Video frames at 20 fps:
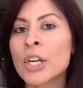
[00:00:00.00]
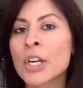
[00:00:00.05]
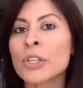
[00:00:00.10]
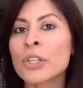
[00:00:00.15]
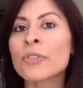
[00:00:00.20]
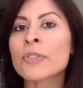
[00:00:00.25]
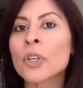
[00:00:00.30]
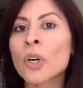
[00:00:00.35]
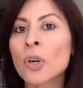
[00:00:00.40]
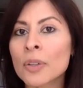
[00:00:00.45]

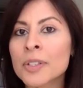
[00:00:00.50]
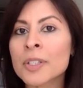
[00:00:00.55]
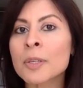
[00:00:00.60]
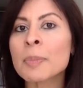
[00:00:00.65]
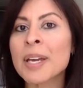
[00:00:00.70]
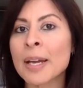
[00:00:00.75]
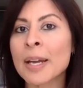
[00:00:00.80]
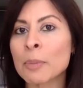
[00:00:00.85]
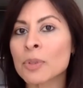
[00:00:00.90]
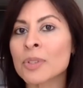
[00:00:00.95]
You've got to
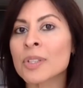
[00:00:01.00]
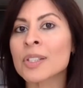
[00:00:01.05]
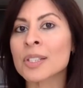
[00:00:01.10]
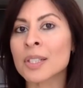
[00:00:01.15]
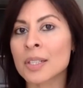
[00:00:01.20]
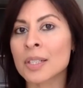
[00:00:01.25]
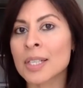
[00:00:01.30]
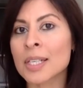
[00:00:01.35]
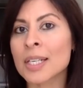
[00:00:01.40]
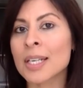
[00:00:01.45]
be able to
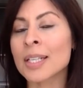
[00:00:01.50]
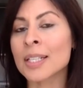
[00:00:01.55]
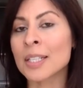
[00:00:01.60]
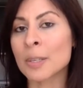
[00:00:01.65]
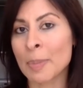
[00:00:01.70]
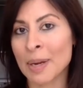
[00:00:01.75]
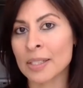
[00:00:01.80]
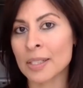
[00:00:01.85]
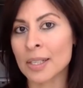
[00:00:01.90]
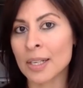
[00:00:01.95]
study
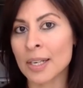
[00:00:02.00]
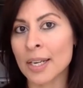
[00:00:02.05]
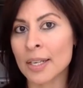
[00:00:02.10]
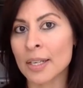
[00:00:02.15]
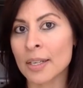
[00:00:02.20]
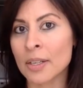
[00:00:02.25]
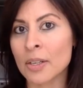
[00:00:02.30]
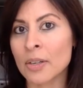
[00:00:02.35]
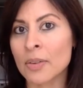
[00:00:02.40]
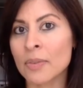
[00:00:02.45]

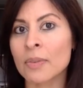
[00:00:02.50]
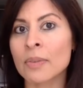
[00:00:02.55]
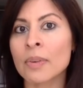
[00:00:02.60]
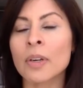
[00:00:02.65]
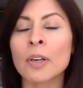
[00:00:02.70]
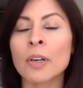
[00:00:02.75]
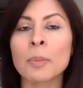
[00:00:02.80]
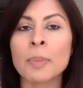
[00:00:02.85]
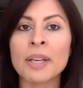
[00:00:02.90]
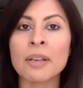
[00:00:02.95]
independently. You're
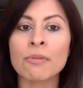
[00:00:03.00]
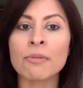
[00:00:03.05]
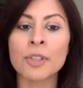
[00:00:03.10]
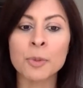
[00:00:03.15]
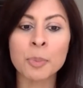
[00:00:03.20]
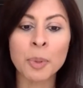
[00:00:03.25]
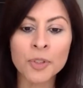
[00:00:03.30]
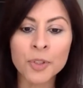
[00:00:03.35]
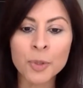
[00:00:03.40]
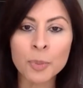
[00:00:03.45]
going to be
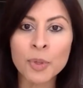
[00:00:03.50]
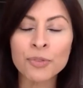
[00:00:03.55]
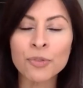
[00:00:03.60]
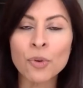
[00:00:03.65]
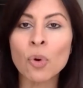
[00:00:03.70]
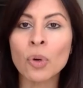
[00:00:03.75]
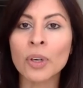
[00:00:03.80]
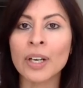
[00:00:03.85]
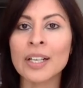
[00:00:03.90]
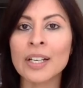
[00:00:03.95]
responsible for
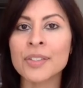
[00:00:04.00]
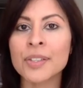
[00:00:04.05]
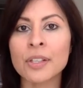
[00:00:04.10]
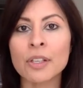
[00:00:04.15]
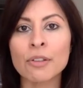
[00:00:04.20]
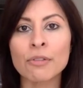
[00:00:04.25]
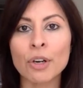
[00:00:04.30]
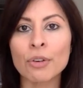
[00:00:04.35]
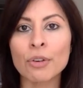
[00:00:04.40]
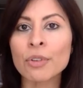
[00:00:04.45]
organising
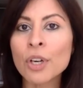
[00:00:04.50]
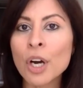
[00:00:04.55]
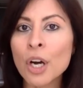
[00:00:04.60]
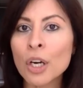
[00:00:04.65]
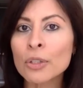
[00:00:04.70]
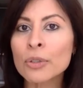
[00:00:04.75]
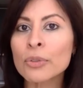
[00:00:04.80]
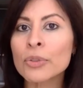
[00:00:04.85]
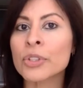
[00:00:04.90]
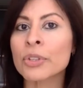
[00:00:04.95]
your own
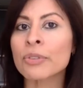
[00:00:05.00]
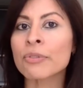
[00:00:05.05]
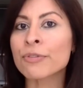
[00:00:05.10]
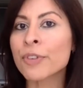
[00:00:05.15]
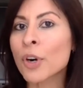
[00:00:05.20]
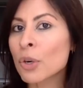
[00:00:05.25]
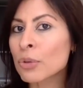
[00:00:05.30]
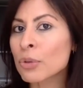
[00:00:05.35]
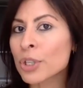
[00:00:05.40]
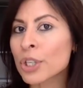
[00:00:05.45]
notes and
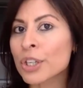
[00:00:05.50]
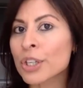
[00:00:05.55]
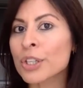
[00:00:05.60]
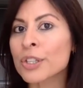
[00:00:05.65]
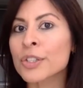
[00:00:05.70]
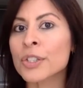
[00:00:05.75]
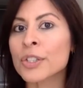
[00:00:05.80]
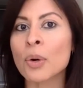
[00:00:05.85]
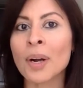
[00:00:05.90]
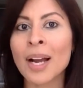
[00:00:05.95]

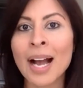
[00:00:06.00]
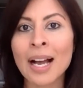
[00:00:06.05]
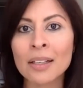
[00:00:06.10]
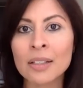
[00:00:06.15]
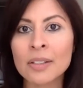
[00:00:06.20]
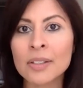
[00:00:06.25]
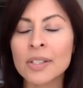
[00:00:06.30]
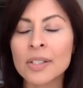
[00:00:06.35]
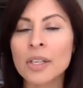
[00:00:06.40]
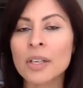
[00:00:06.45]
folders, your
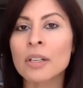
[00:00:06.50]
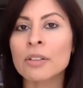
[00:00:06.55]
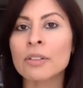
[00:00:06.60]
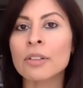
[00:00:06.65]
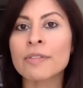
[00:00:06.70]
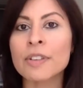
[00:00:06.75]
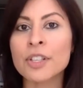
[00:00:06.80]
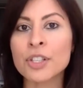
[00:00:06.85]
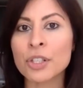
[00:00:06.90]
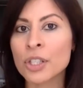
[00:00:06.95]
calendar,
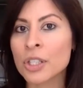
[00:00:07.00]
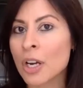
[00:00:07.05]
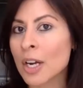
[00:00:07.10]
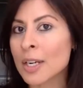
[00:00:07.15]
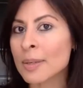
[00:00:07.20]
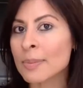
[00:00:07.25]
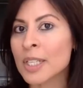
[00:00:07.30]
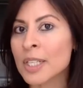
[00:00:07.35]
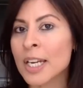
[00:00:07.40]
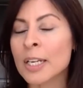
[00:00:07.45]
revision
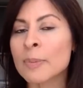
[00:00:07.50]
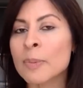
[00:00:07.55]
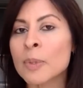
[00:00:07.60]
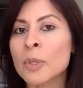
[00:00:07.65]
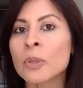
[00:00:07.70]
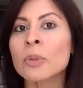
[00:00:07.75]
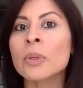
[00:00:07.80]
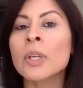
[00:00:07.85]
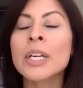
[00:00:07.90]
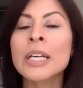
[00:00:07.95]

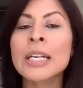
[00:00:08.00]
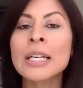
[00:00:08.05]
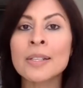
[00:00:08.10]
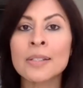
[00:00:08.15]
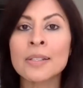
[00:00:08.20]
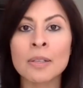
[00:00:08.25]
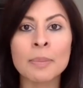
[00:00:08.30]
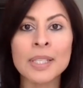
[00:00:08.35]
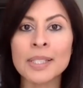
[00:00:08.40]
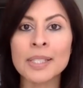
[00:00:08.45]
timetable,
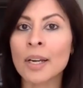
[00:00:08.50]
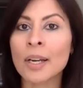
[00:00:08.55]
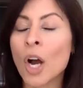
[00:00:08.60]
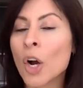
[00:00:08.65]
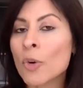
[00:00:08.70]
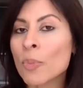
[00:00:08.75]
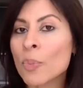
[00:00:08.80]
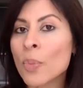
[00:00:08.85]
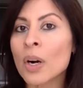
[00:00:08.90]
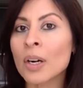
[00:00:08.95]
submitting
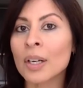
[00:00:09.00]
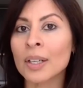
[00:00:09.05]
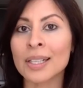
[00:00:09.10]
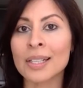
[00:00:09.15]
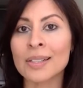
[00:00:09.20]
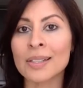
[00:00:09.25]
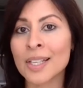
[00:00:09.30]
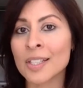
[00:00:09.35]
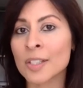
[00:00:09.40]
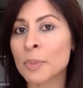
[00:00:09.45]
homework and
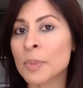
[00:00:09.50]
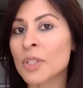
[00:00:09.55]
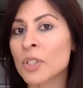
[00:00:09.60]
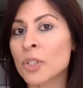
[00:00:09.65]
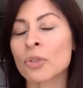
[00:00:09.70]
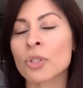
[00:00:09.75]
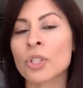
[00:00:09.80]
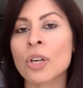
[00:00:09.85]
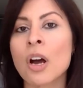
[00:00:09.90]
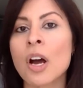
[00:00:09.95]
assessments
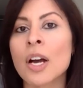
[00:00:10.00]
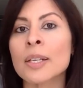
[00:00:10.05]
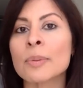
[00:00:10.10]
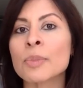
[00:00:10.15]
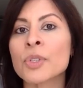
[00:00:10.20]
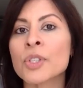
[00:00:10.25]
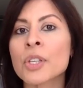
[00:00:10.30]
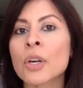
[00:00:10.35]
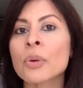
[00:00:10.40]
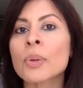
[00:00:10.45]
on time.
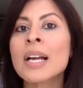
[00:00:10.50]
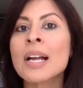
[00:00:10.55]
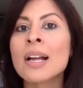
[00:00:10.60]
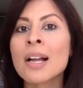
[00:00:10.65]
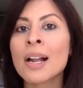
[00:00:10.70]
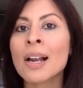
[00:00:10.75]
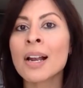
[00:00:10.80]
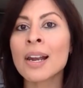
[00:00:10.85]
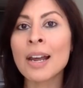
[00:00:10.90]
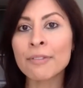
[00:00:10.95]
So
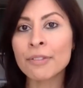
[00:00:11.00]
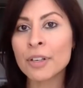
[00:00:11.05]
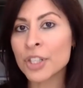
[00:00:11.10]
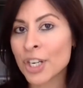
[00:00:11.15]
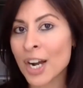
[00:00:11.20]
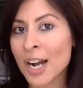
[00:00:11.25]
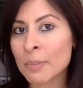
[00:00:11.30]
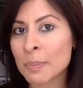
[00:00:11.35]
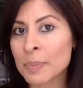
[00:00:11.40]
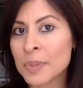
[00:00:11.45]
leverage
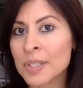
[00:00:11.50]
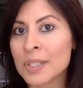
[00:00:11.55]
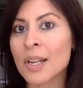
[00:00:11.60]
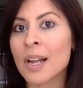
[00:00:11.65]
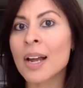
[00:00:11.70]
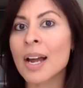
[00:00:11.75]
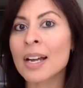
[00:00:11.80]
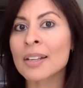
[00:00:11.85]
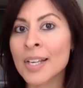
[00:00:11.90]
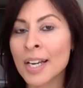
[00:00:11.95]
apps,
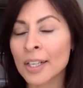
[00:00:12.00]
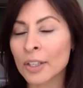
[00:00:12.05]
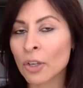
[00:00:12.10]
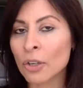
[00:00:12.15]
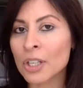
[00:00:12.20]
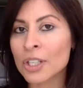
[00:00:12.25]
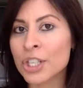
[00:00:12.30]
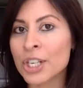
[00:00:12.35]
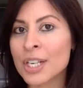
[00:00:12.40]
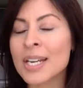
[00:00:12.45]

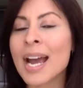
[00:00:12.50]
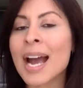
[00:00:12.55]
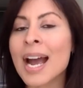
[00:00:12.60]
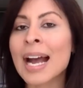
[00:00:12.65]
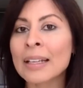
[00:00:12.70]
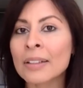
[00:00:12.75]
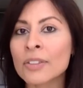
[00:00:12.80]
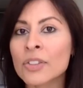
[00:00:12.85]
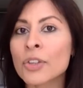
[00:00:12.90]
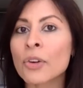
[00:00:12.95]
technology,
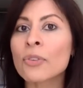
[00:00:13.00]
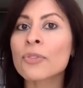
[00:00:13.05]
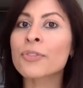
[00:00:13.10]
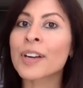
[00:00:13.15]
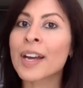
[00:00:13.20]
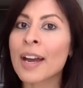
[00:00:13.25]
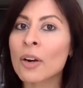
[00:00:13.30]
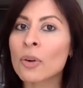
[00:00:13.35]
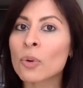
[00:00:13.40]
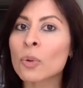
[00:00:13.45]
and don't
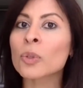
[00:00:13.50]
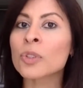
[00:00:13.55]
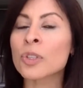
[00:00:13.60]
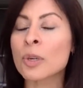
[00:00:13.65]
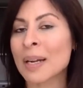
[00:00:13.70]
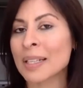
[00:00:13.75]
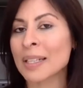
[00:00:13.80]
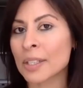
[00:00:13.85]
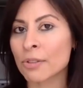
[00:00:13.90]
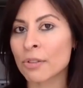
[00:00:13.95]
forget
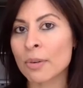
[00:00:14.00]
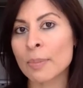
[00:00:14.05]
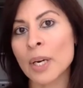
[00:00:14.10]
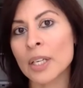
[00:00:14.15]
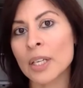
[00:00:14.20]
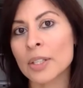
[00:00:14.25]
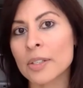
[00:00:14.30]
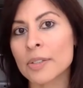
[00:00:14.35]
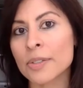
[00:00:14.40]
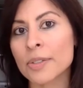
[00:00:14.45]
automatic
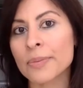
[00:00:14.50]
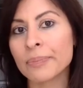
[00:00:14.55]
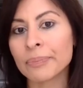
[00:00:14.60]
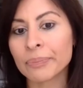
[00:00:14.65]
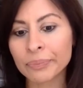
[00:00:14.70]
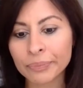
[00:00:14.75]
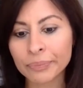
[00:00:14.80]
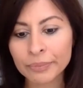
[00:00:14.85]
reminders.